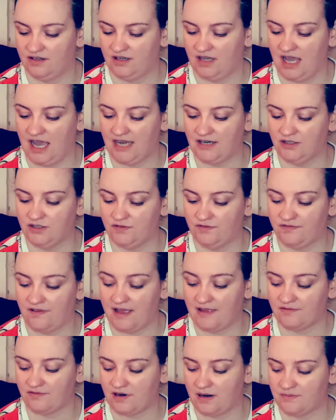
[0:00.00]

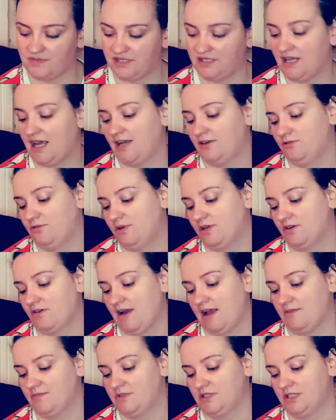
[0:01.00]
5 grams in 100
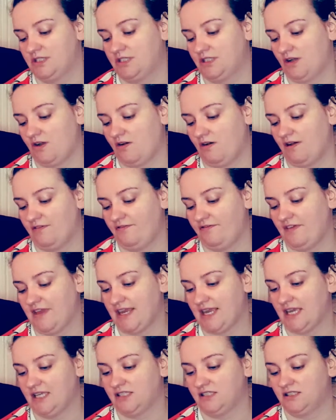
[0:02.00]
grams, so I
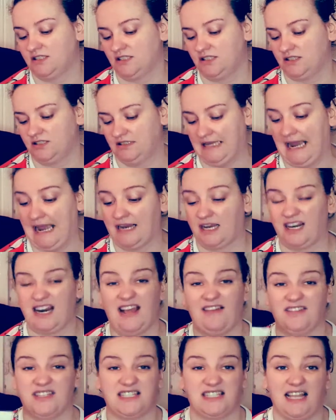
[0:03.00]
think it's, yeah, I can
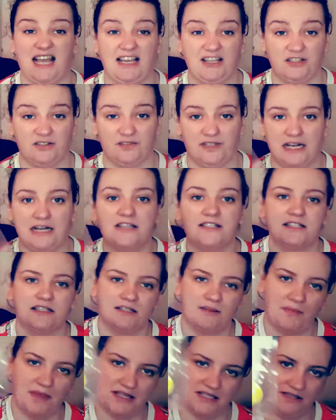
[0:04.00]
have a slice of it, and it's
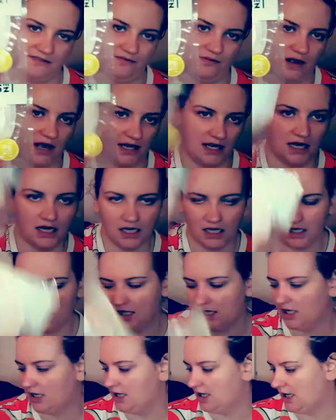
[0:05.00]
the massive one,
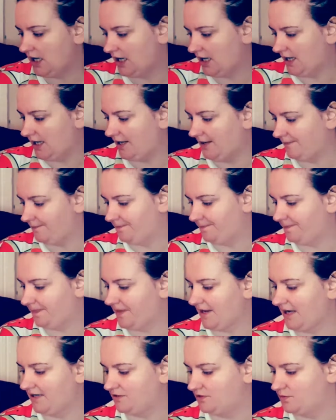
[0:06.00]
and
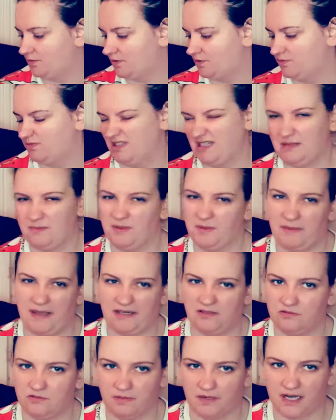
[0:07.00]
it won't really be
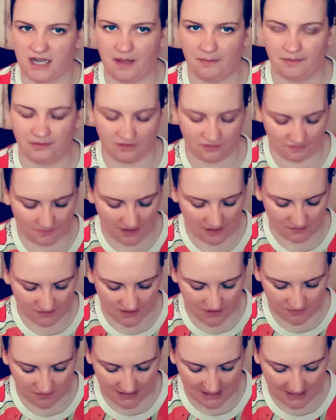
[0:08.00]
bad. It'll be a couple of
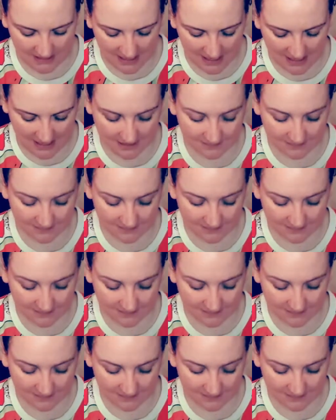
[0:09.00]
pounds really.